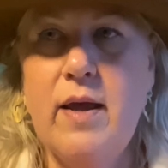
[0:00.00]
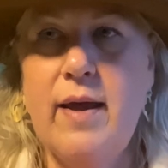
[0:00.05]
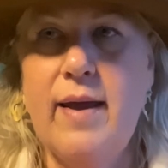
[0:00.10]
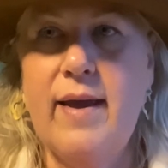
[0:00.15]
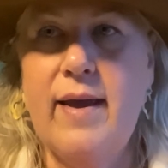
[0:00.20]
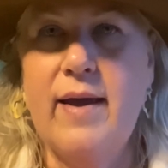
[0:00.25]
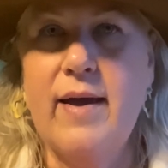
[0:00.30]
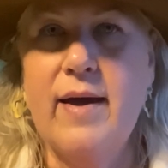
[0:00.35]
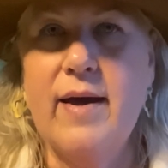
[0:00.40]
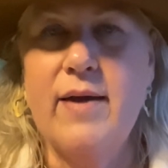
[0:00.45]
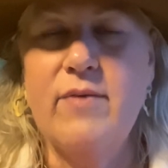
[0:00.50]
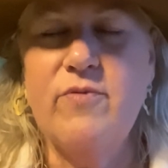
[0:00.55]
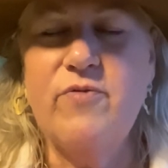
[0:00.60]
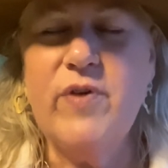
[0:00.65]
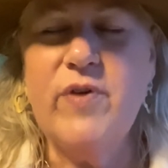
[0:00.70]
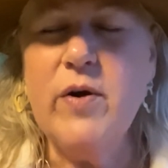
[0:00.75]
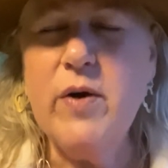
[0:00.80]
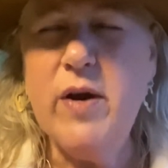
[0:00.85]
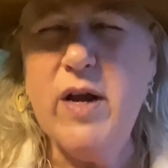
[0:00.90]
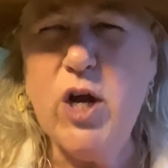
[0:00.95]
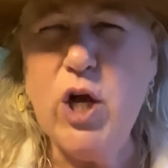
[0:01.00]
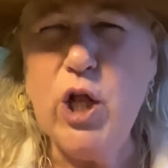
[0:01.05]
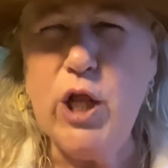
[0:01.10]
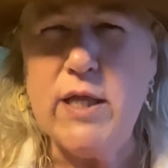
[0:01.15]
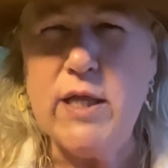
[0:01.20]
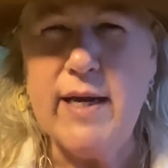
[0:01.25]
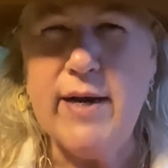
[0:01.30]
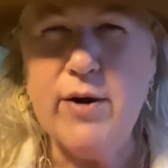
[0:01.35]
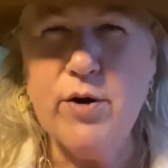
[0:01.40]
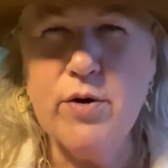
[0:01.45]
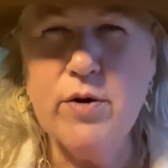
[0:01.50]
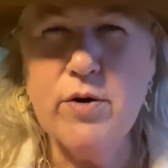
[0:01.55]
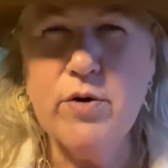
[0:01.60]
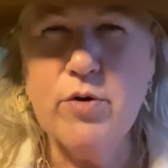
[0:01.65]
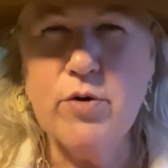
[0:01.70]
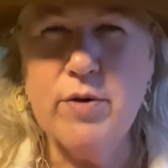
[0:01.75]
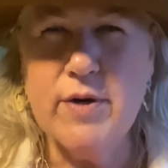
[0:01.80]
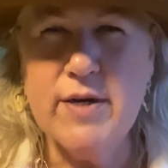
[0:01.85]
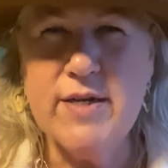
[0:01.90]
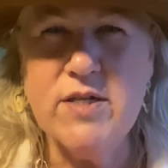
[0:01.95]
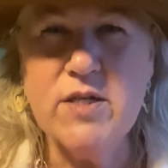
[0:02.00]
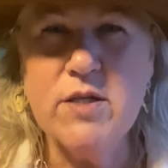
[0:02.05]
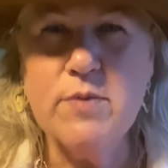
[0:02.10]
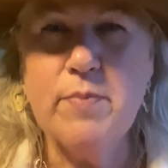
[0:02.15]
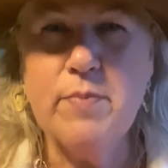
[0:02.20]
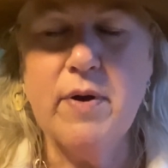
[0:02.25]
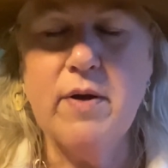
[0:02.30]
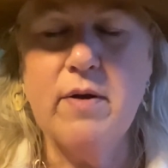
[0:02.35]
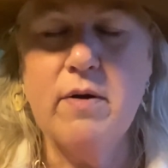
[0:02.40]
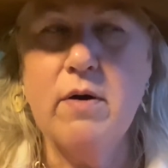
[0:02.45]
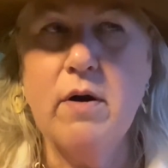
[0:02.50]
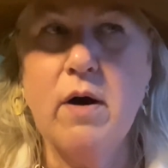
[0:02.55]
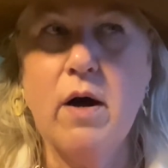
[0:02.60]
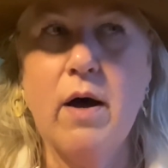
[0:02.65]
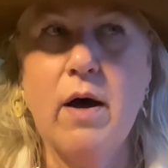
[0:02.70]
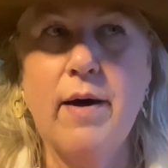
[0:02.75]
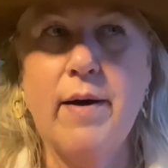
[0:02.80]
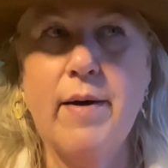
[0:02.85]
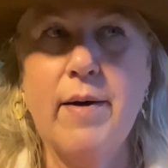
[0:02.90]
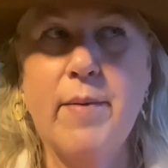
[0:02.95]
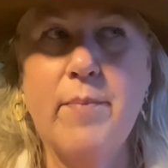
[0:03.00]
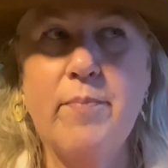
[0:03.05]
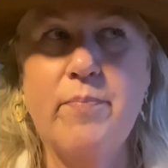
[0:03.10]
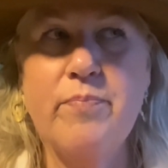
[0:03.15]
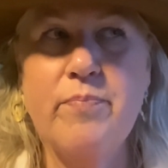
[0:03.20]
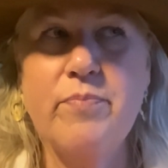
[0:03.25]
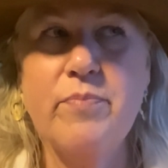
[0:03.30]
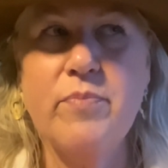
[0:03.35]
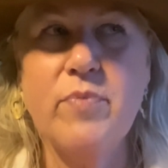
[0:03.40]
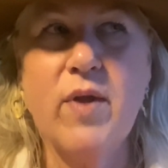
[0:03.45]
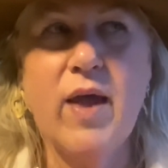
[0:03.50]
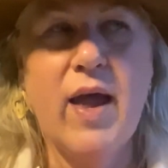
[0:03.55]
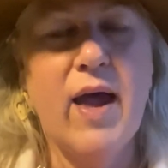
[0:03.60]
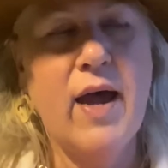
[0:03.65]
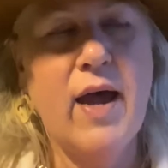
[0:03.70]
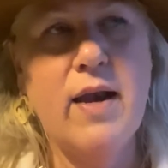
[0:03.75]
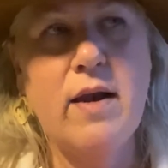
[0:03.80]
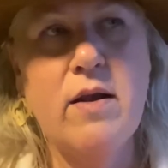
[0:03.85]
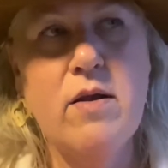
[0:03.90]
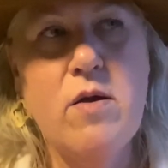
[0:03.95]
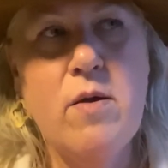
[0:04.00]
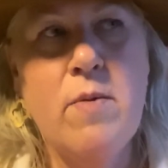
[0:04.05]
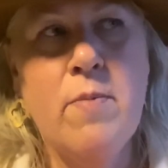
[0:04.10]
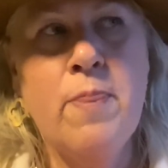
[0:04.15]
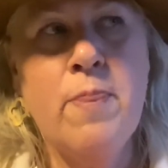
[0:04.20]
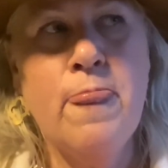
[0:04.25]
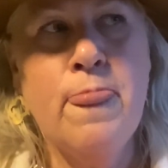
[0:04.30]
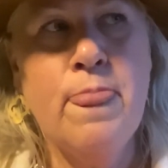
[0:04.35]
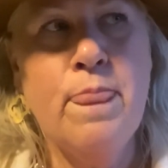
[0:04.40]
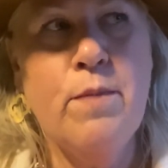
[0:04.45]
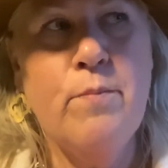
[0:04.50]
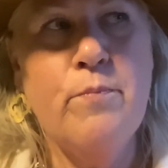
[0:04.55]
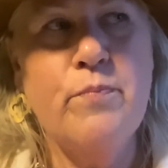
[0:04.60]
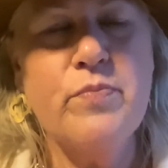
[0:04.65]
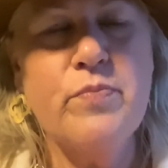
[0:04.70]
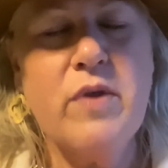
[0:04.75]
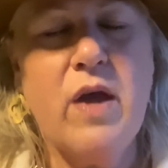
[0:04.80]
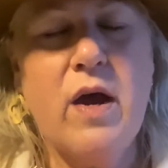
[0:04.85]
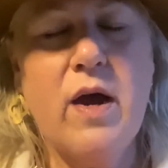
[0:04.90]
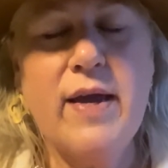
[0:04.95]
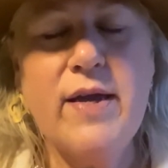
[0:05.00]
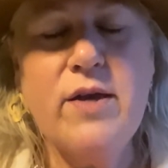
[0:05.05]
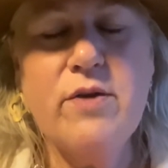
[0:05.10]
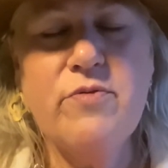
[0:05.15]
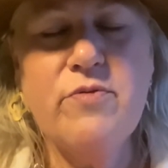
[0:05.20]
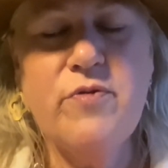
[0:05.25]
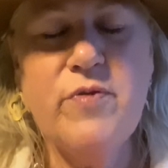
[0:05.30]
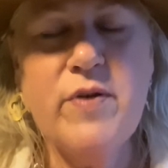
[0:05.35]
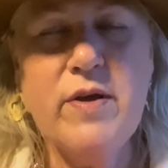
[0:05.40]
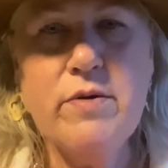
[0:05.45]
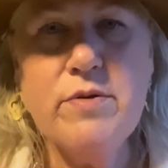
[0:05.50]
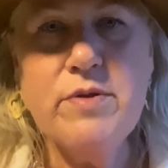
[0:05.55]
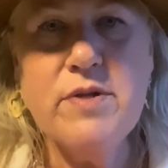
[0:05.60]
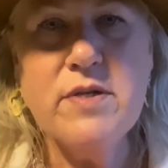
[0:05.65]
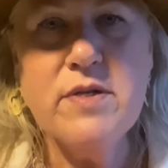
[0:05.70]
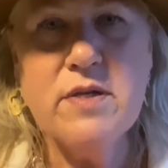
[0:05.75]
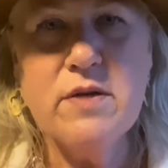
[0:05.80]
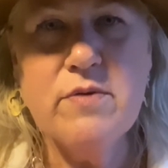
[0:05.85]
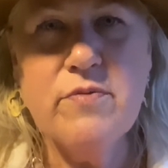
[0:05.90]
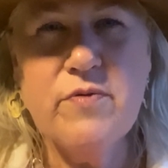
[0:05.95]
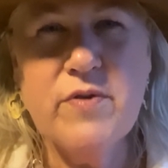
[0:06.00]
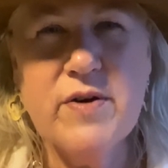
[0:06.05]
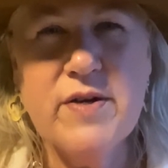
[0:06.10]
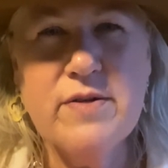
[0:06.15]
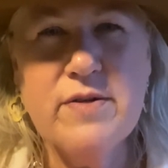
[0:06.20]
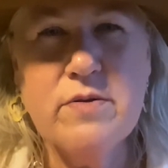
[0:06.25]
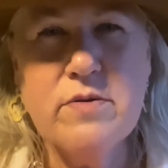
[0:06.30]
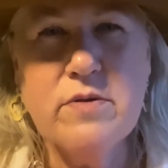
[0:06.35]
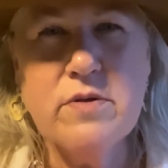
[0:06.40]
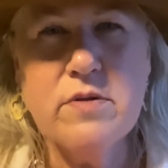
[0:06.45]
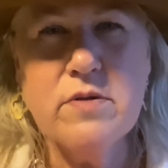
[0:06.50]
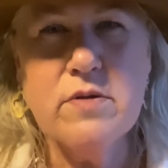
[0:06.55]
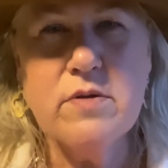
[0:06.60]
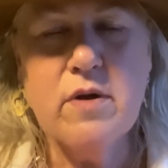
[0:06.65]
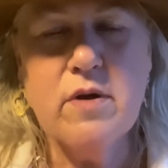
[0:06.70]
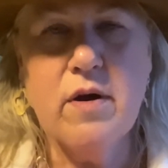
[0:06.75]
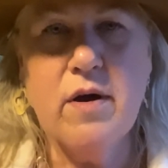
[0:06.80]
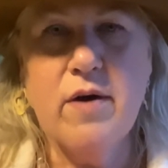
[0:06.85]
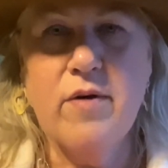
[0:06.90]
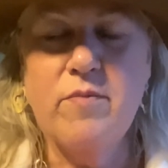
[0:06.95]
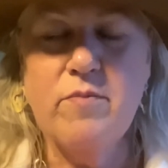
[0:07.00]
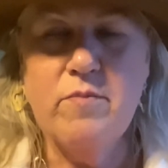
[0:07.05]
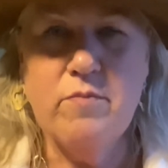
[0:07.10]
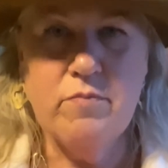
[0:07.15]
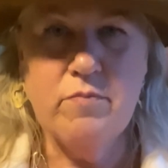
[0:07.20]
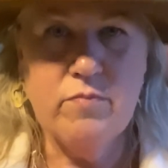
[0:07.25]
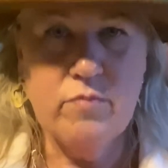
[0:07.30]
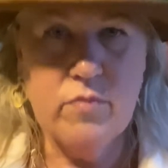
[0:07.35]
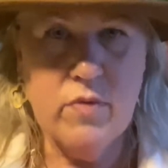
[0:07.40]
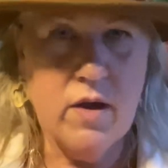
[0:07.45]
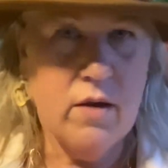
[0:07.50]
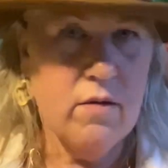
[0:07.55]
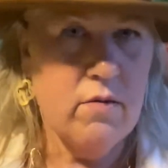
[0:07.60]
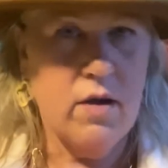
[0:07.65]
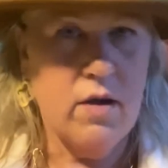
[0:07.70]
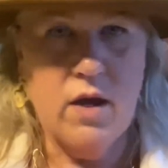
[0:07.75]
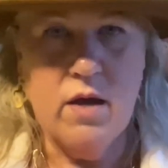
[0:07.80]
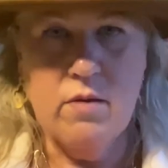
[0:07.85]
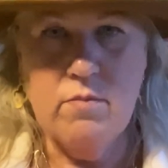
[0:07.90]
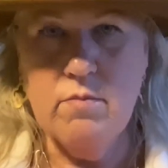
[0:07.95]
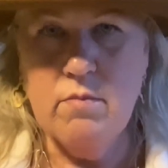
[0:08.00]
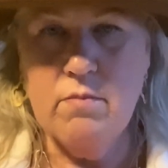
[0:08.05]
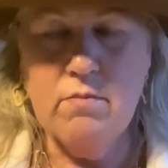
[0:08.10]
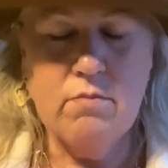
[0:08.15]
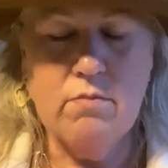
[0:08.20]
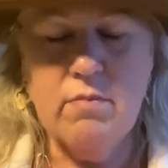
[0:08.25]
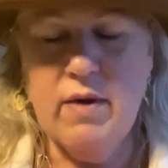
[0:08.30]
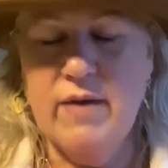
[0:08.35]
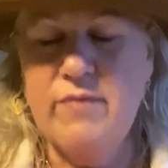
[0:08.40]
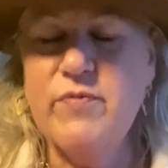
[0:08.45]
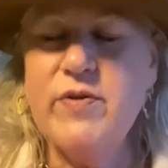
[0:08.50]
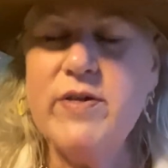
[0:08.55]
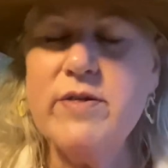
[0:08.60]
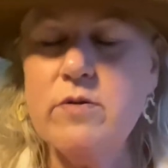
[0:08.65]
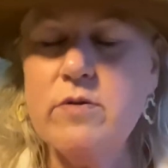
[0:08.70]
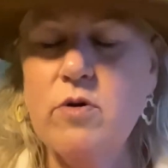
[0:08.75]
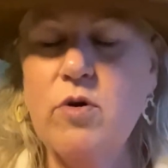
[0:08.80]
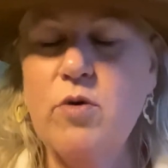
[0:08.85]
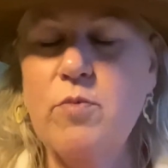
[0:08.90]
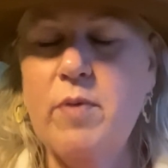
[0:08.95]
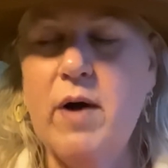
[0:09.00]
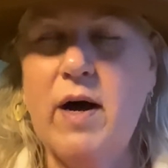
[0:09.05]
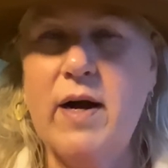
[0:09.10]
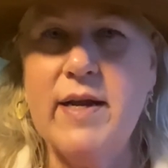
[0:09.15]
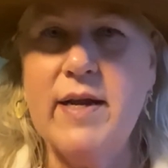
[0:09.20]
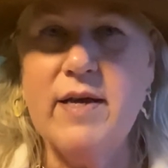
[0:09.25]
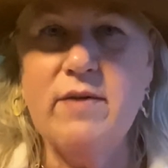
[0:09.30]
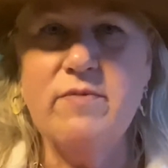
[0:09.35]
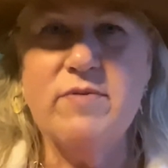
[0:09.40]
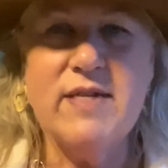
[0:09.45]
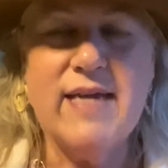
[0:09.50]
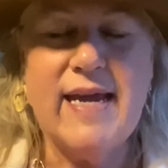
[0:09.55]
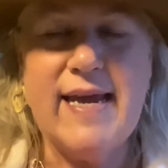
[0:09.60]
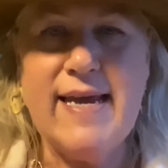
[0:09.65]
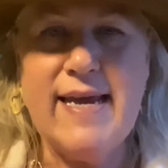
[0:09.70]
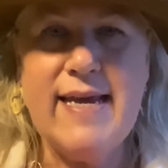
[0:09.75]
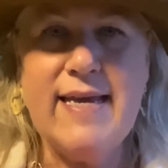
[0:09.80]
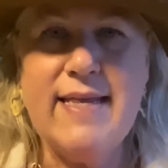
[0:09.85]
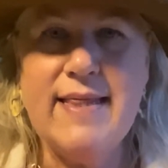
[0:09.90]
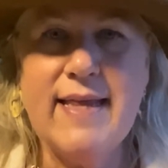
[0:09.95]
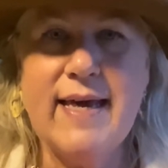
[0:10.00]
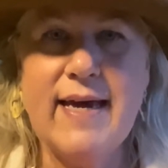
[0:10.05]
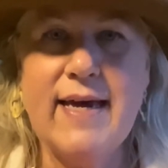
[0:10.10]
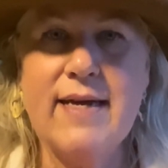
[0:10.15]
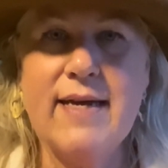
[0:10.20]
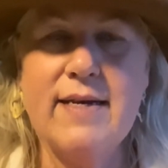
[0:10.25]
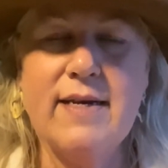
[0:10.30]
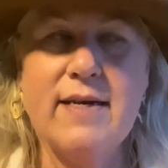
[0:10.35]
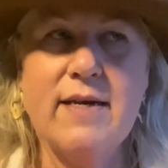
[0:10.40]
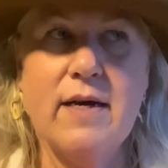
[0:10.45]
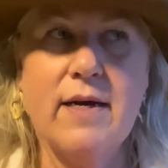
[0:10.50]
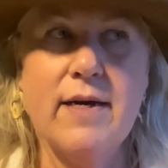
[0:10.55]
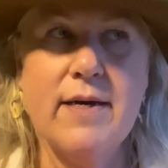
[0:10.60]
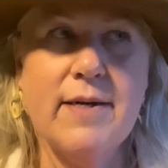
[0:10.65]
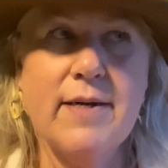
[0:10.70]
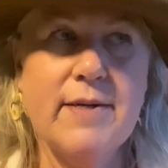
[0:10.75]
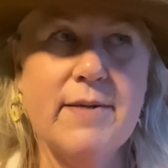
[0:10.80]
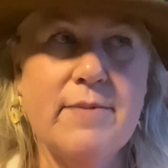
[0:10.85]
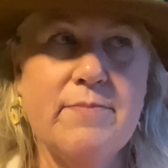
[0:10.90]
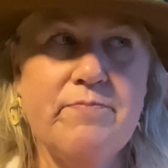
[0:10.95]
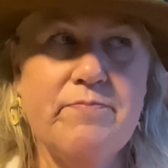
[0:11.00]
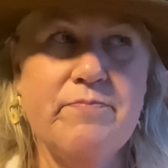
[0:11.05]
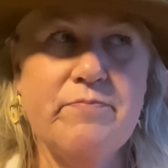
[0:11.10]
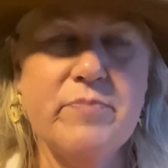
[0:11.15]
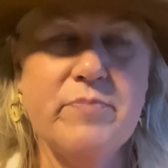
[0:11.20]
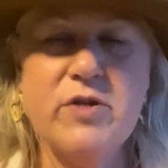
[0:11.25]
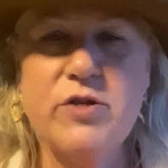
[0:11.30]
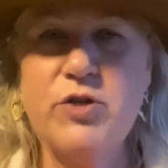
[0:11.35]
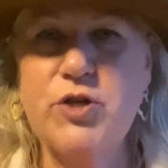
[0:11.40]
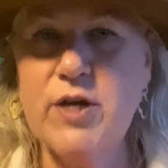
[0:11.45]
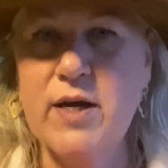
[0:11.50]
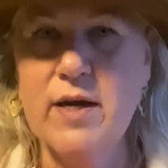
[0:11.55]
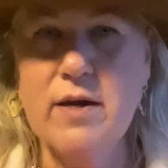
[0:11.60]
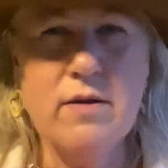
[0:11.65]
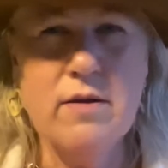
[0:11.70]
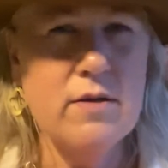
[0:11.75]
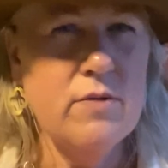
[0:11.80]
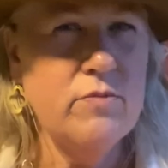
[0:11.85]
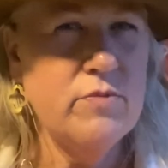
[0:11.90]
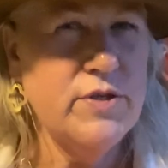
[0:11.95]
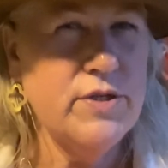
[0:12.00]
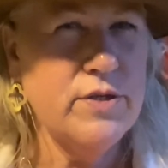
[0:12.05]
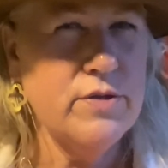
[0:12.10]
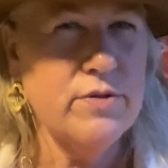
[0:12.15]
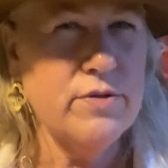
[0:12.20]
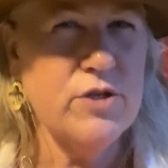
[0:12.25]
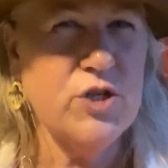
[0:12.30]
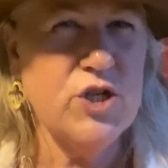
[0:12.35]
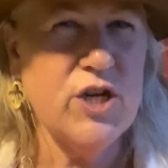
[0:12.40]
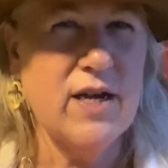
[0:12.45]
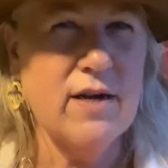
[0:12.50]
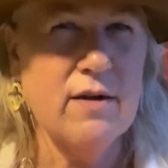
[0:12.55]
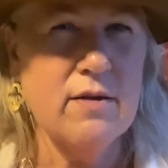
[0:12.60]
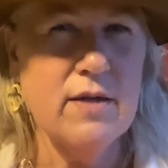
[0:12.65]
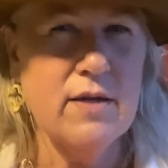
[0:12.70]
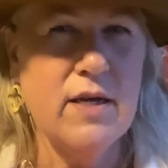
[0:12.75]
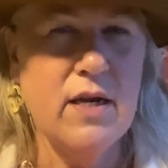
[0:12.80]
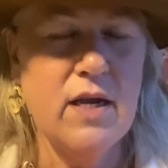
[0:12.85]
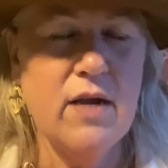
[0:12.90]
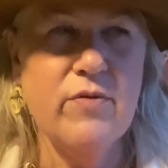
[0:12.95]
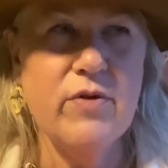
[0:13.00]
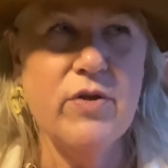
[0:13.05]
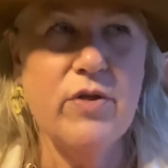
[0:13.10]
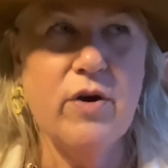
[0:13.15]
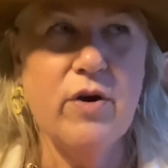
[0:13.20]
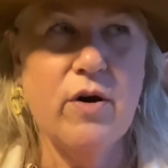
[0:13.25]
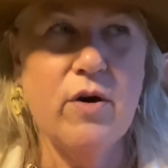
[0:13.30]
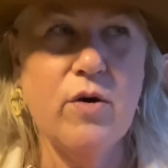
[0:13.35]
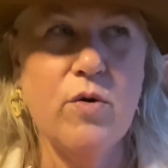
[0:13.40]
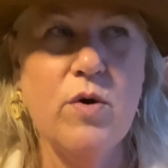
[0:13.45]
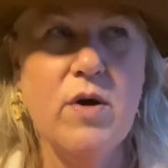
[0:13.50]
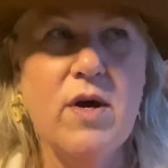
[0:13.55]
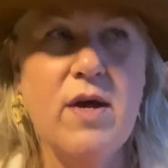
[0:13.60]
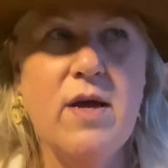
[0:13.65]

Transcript: And very clear, crisp, um, and I could feel the difference um, in my physical body of taking that. Um, the channeling was still the channeling, even though